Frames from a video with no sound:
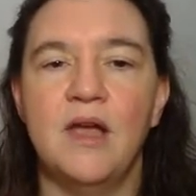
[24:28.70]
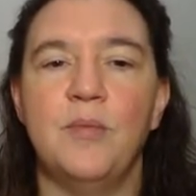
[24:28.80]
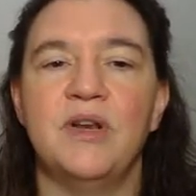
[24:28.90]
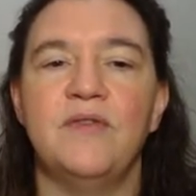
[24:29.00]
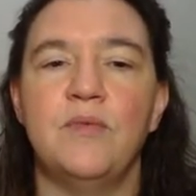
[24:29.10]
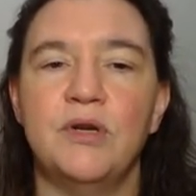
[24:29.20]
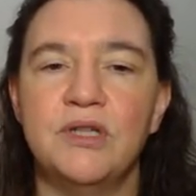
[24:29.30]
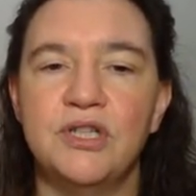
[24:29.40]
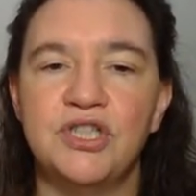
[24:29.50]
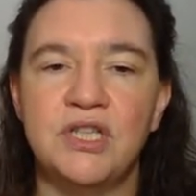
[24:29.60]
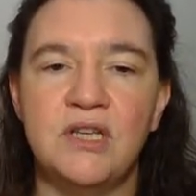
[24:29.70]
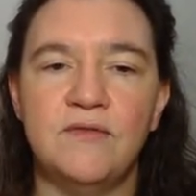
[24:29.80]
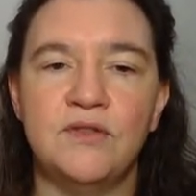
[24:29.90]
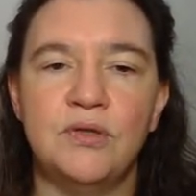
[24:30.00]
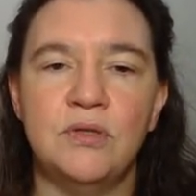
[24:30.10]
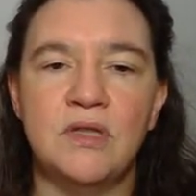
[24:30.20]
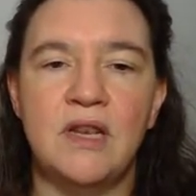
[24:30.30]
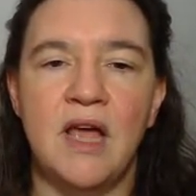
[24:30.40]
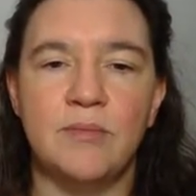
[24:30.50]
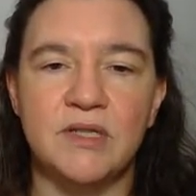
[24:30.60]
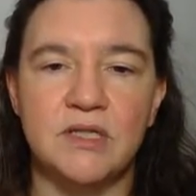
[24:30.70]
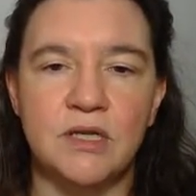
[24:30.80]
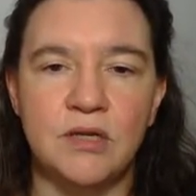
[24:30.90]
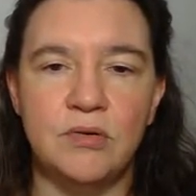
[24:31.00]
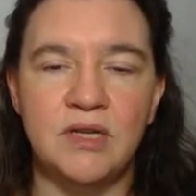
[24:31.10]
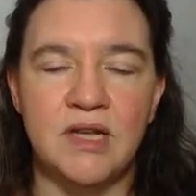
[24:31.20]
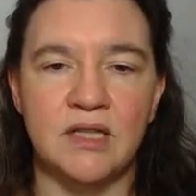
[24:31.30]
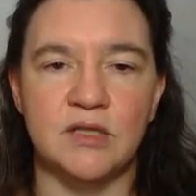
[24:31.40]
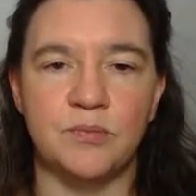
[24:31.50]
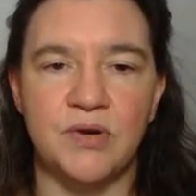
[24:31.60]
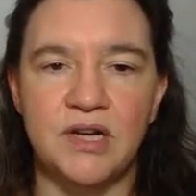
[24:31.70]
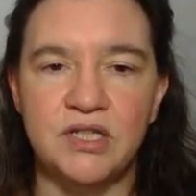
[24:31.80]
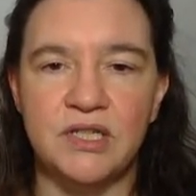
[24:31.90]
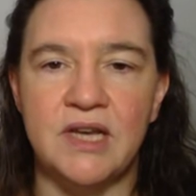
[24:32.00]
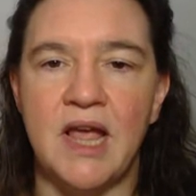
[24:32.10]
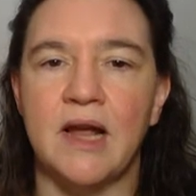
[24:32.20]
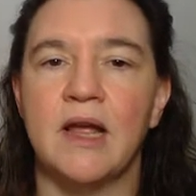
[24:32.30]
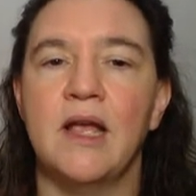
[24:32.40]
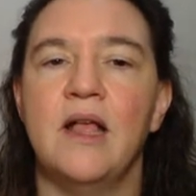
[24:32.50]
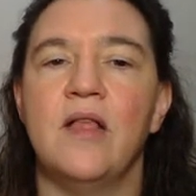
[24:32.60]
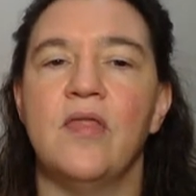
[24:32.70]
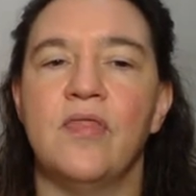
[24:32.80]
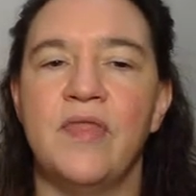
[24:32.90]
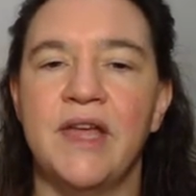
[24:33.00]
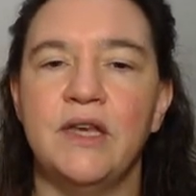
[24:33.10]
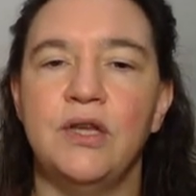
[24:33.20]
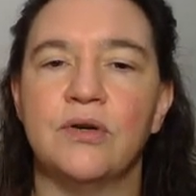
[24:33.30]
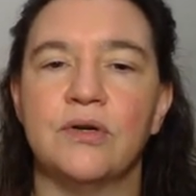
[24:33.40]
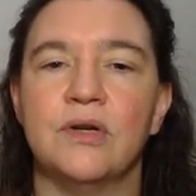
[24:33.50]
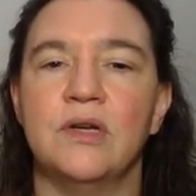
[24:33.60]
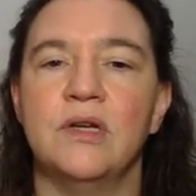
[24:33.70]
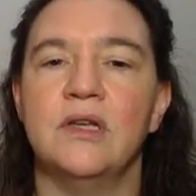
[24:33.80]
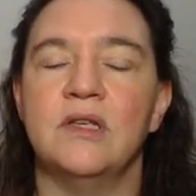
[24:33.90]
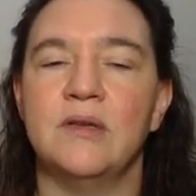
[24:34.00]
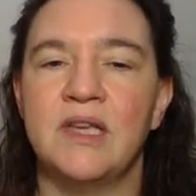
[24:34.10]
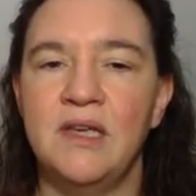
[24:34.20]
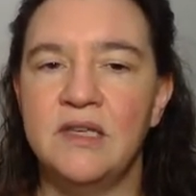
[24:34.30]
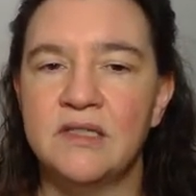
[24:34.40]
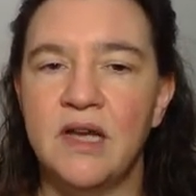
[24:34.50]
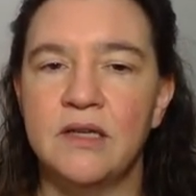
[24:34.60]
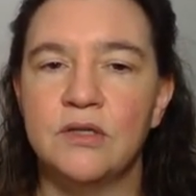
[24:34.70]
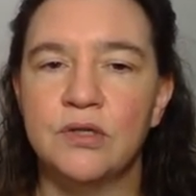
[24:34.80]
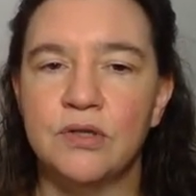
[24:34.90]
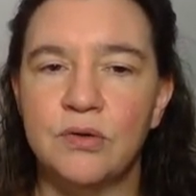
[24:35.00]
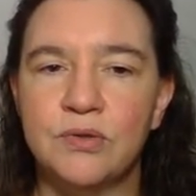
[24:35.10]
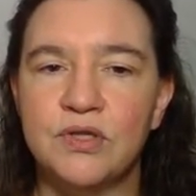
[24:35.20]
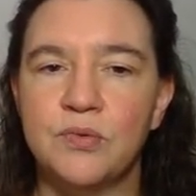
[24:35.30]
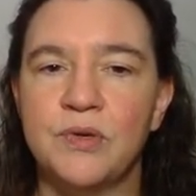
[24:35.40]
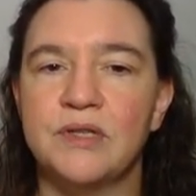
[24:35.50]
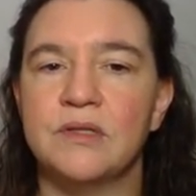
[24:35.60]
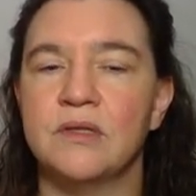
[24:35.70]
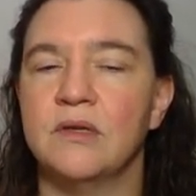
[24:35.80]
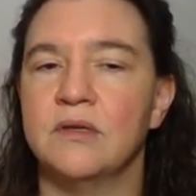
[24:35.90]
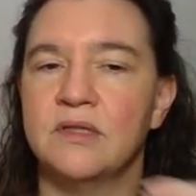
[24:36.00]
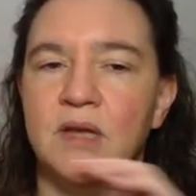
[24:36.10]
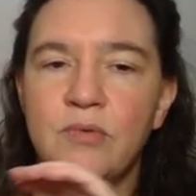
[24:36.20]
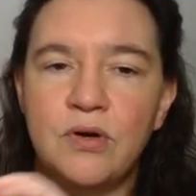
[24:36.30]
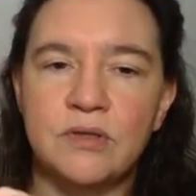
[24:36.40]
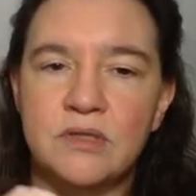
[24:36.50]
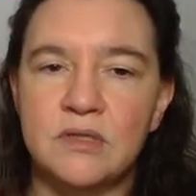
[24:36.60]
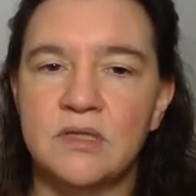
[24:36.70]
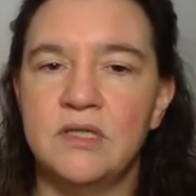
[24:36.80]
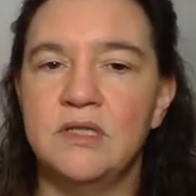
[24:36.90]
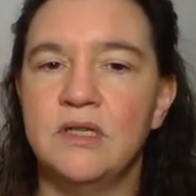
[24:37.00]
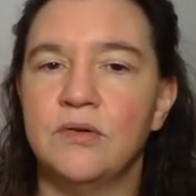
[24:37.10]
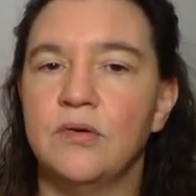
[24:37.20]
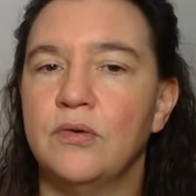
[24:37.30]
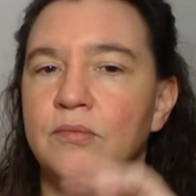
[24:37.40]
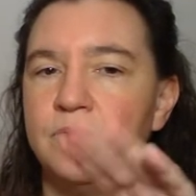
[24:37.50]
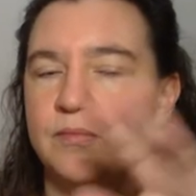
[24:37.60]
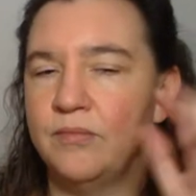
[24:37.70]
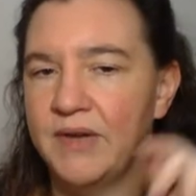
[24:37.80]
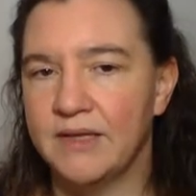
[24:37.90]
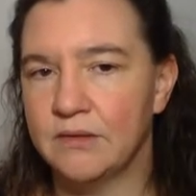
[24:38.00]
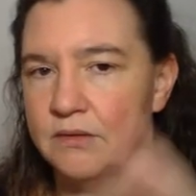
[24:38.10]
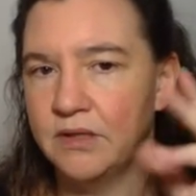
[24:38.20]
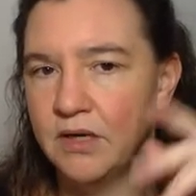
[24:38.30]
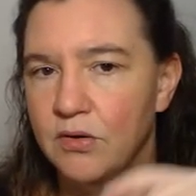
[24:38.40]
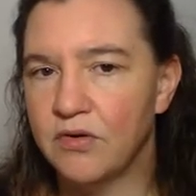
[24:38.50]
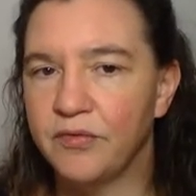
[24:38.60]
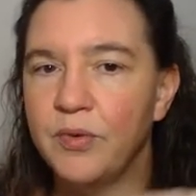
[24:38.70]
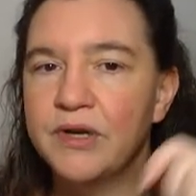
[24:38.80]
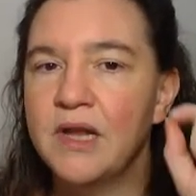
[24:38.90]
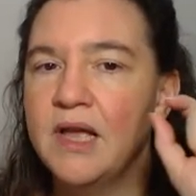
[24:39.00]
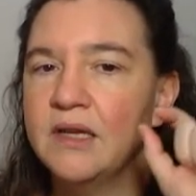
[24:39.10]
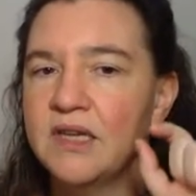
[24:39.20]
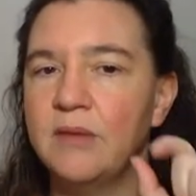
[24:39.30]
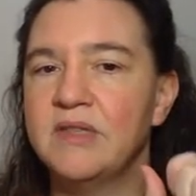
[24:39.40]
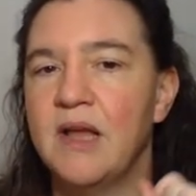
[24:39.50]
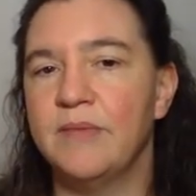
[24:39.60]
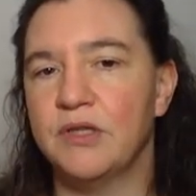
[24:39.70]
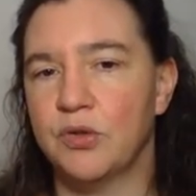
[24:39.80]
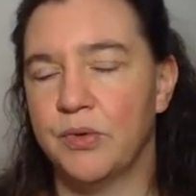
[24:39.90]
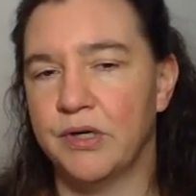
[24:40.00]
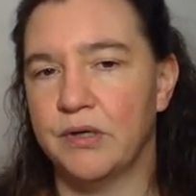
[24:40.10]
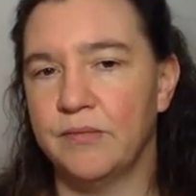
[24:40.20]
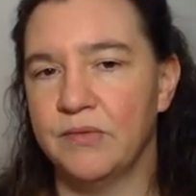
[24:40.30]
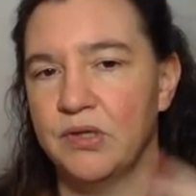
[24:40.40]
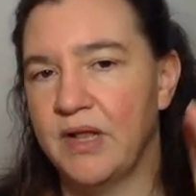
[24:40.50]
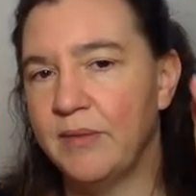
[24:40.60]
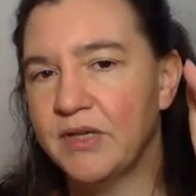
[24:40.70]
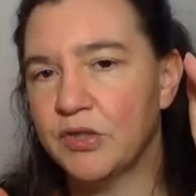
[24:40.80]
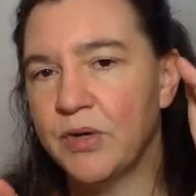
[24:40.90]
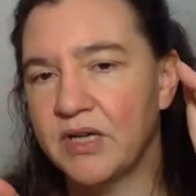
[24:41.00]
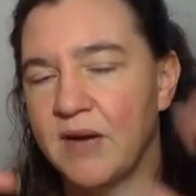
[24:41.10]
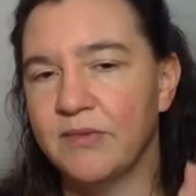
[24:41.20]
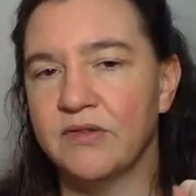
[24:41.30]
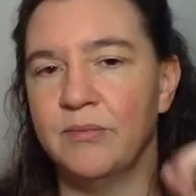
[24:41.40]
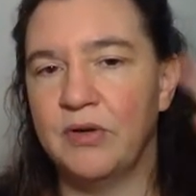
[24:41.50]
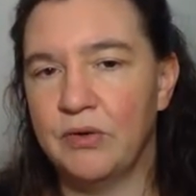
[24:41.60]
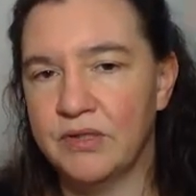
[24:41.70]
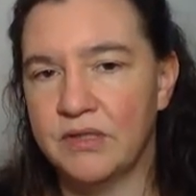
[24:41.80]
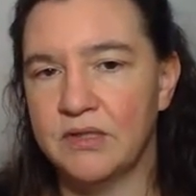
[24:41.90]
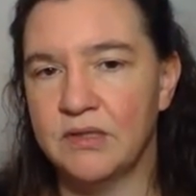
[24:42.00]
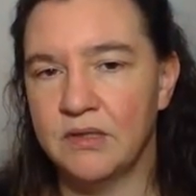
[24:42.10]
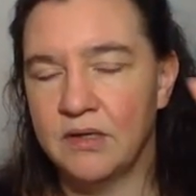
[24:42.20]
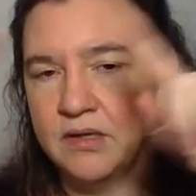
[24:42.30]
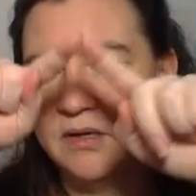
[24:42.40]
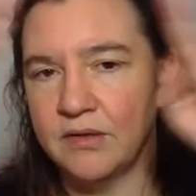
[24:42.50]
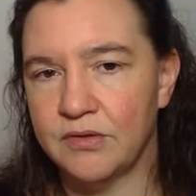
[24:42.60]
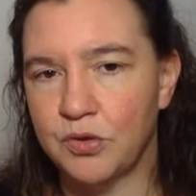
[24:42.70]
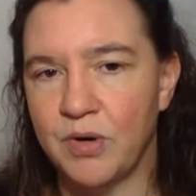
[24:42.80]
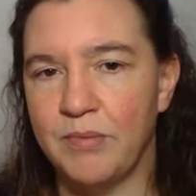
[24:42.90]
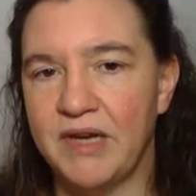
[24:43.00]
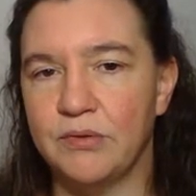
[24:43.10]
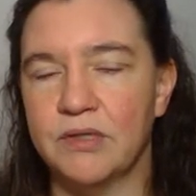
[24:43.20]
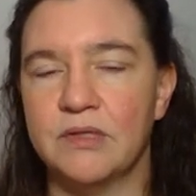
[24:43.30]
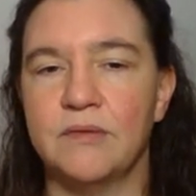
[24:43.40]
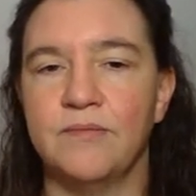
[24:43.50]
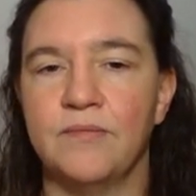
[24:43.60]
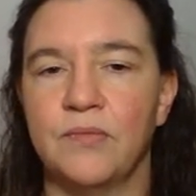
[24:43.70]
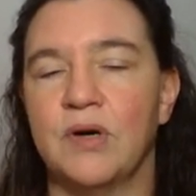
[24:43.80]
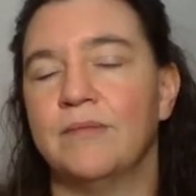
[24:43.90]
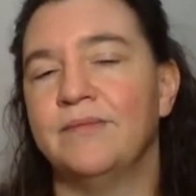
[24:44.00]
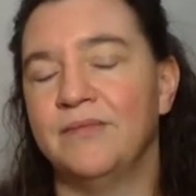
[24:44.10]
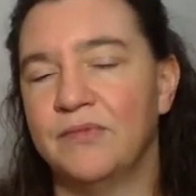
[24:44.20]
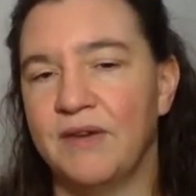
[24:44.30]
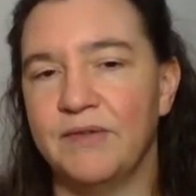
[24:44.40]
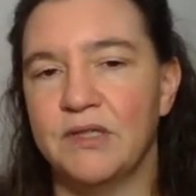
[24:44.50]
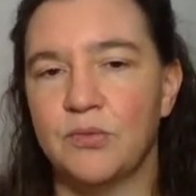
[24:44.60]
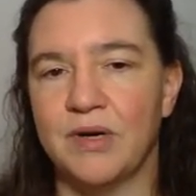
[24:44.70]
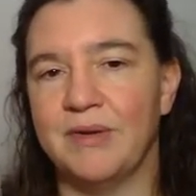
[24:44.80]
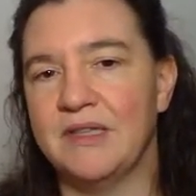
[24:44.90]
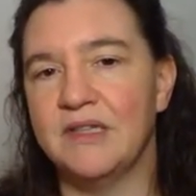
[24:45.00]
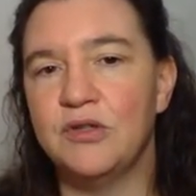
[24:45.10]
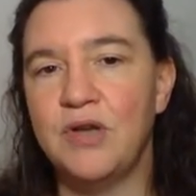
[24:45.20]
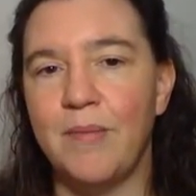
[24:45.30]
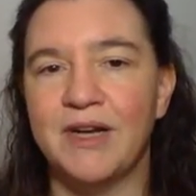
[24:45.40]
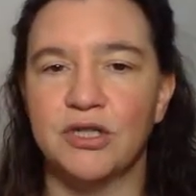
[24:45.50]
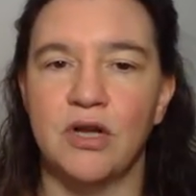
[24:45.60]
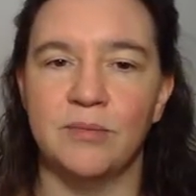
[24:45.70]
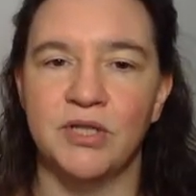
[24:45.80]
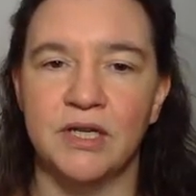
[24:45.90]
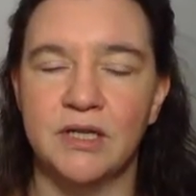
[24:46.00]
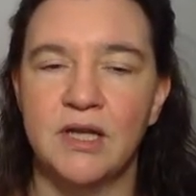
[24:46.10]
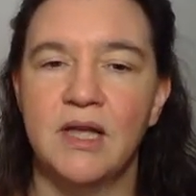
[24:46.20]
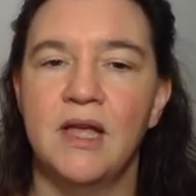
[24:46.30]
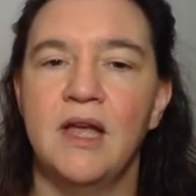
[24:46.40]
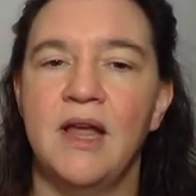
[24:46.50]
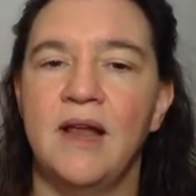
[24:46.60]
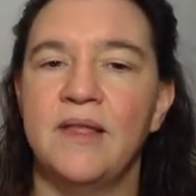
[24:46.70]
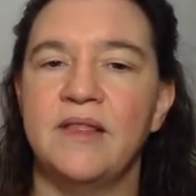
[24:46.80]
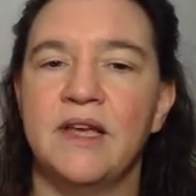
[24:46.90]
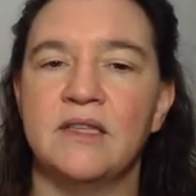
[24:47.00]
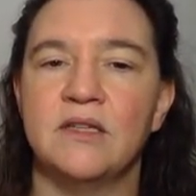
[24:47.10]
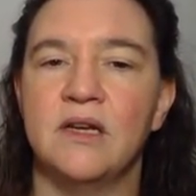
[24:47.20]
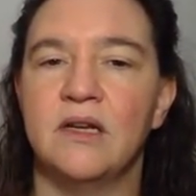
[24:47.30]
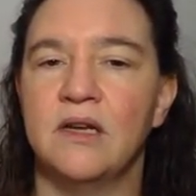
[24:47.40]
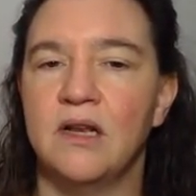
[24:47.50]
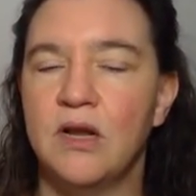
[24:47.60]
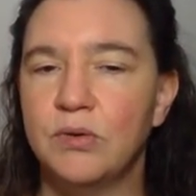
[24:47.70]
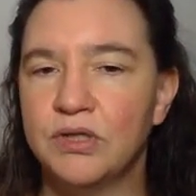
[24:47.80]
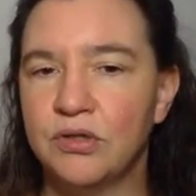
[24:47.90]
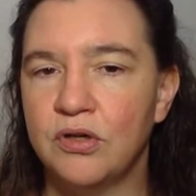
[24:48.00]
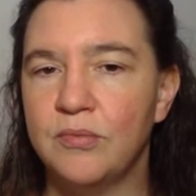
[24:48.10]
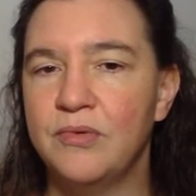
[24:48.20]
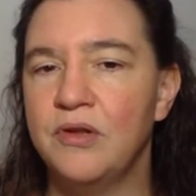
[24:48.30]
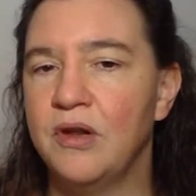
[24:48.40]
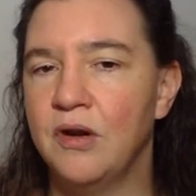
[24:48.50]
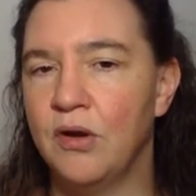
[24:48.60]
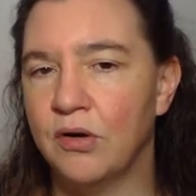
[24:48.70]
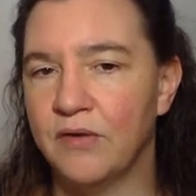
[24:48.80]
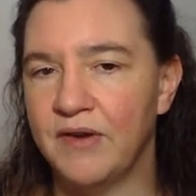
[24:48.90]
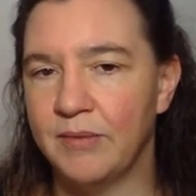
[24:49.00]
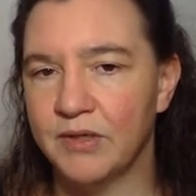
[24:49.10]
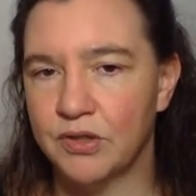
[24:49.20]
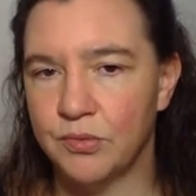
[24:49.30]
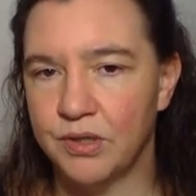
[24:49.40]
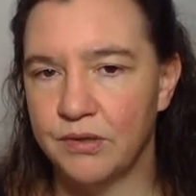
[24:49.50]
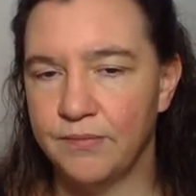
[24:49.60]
But if you want to achieve two to the lambda security against Prange attack, then your key size grows with some constant C zero plus little o of one times lambda squared. So lambda squared comes because it's a square matrix, or roughly square, it's a two-dimensional object. And then there's a, a lower term, log of lambda squared.